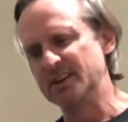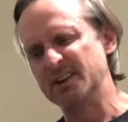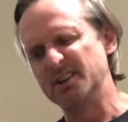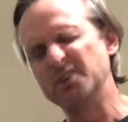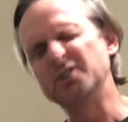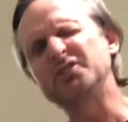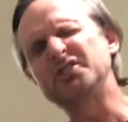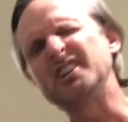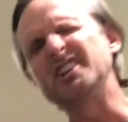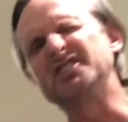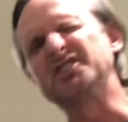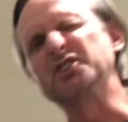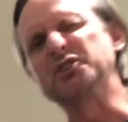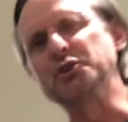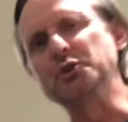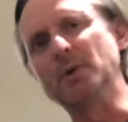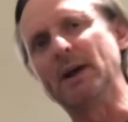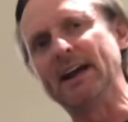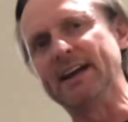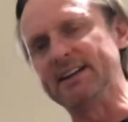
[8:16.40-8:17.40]
You'll see it's a
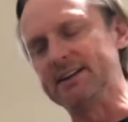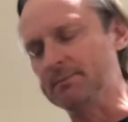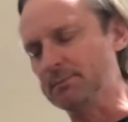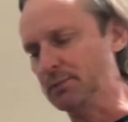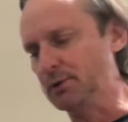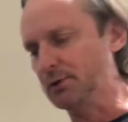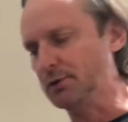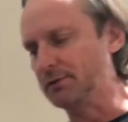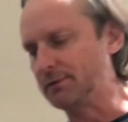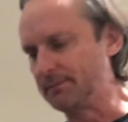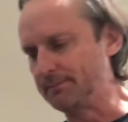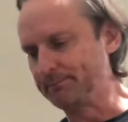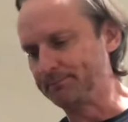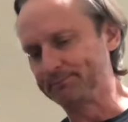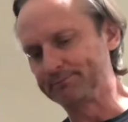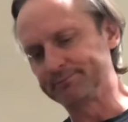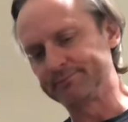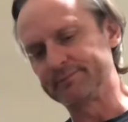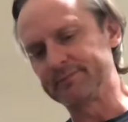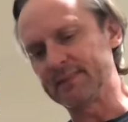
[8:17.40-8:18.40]
two-handed move.
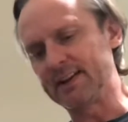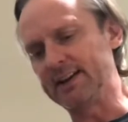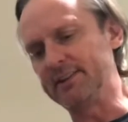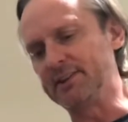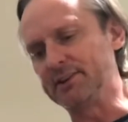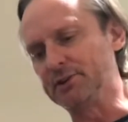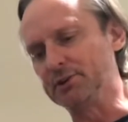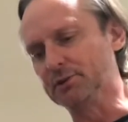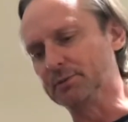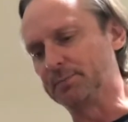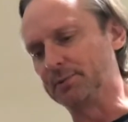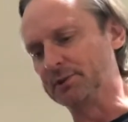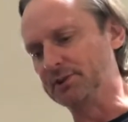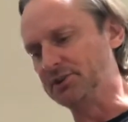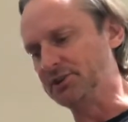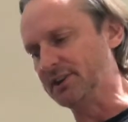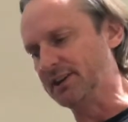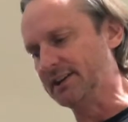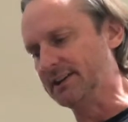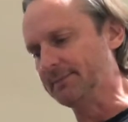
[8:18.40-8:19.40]
I think you'll
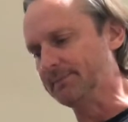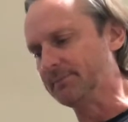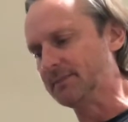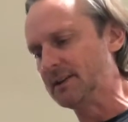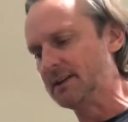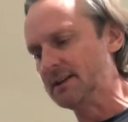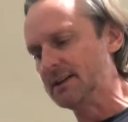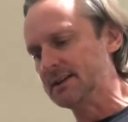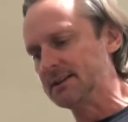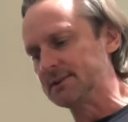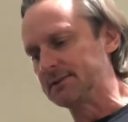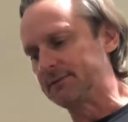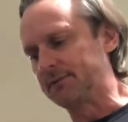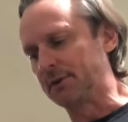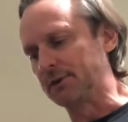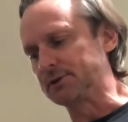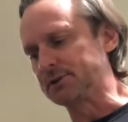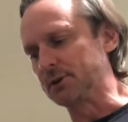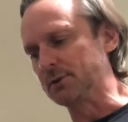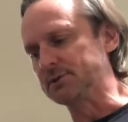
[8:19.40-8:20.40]
appreciate it.
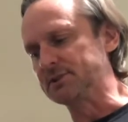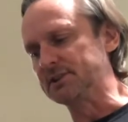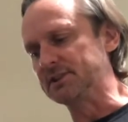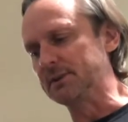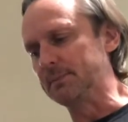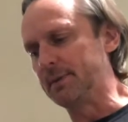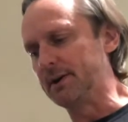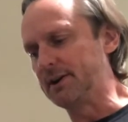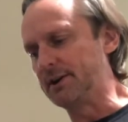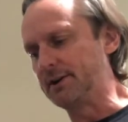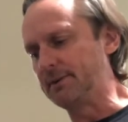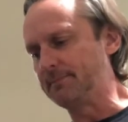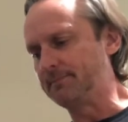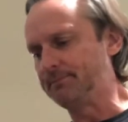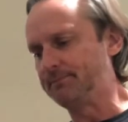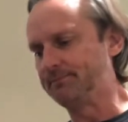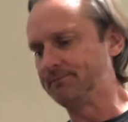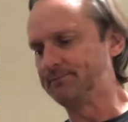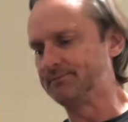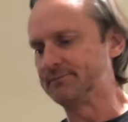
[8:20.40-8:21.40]
First goes in the butter,
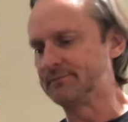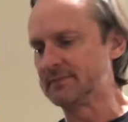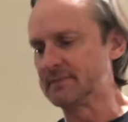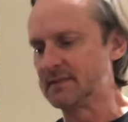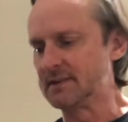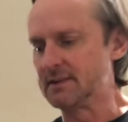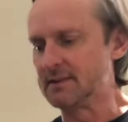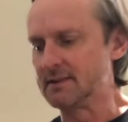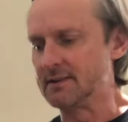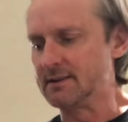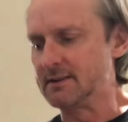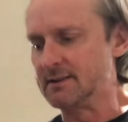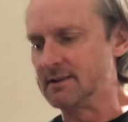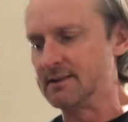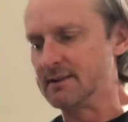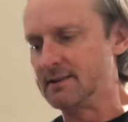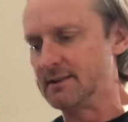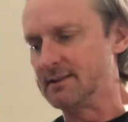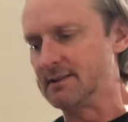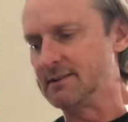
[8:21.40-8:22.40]

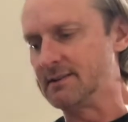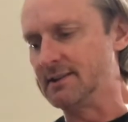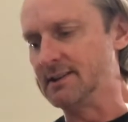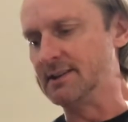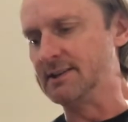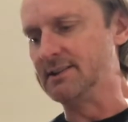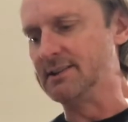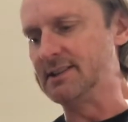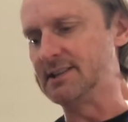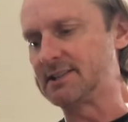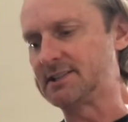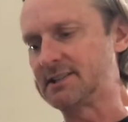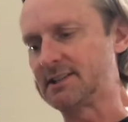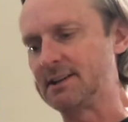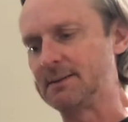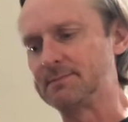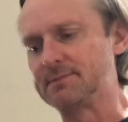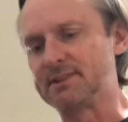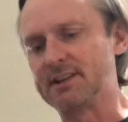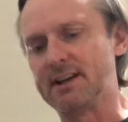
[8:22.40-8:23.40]
then this
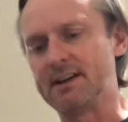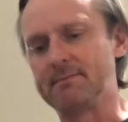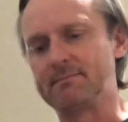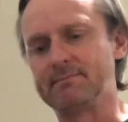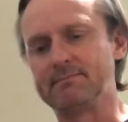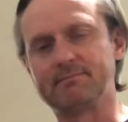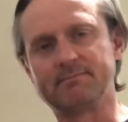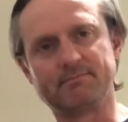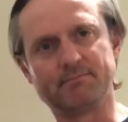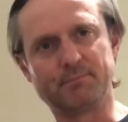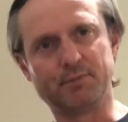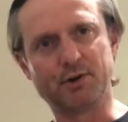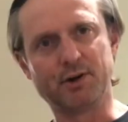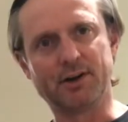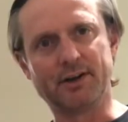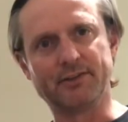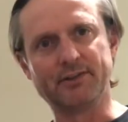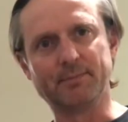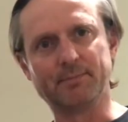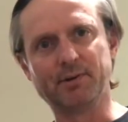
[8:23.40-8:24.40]
comes up, put it
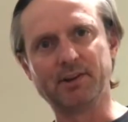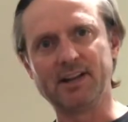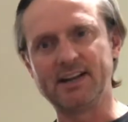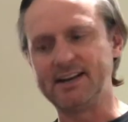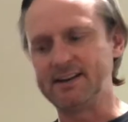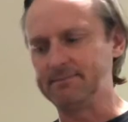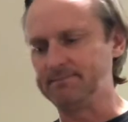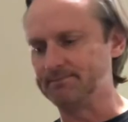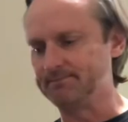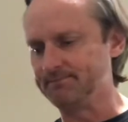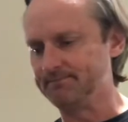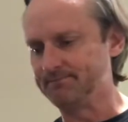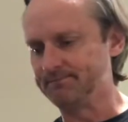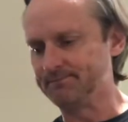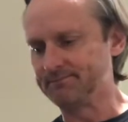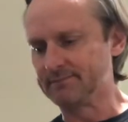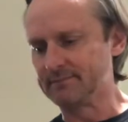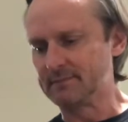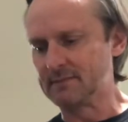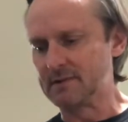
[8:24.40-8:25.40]
on the plate,
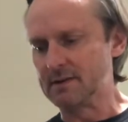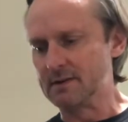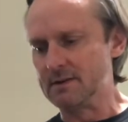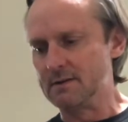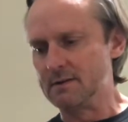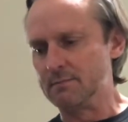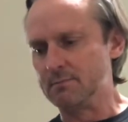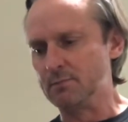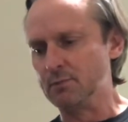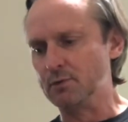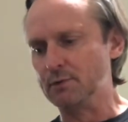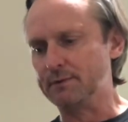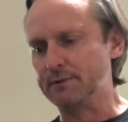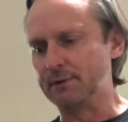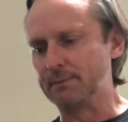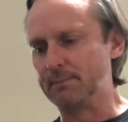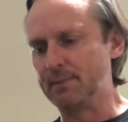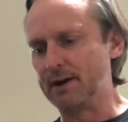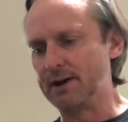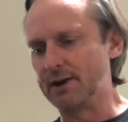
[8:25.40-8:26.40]
move your
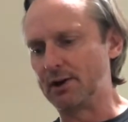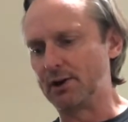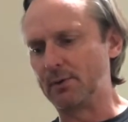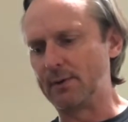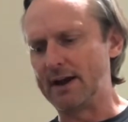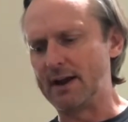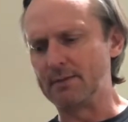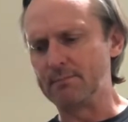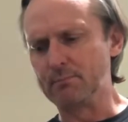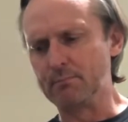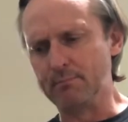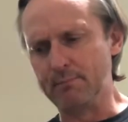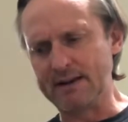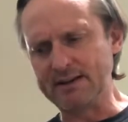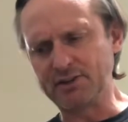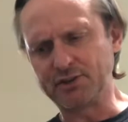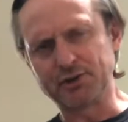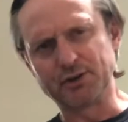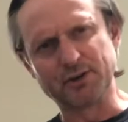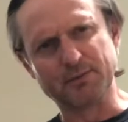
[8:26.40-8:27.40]
butter around. Make
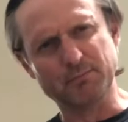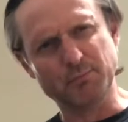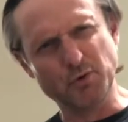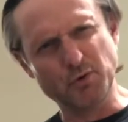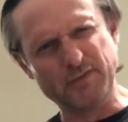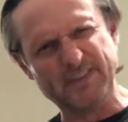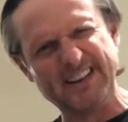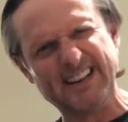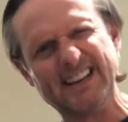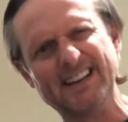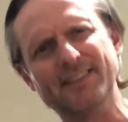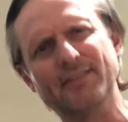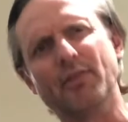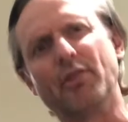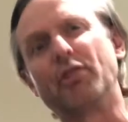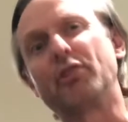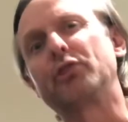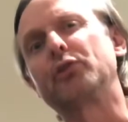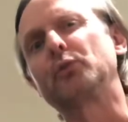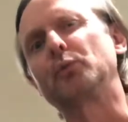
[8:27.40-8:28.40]
sure to move it in
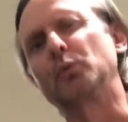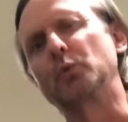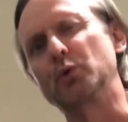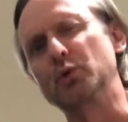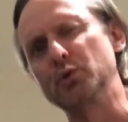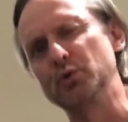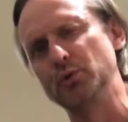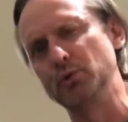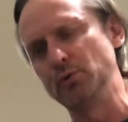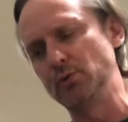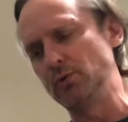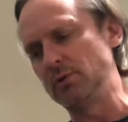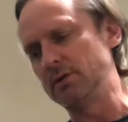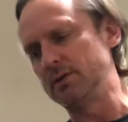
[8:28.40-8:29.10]
through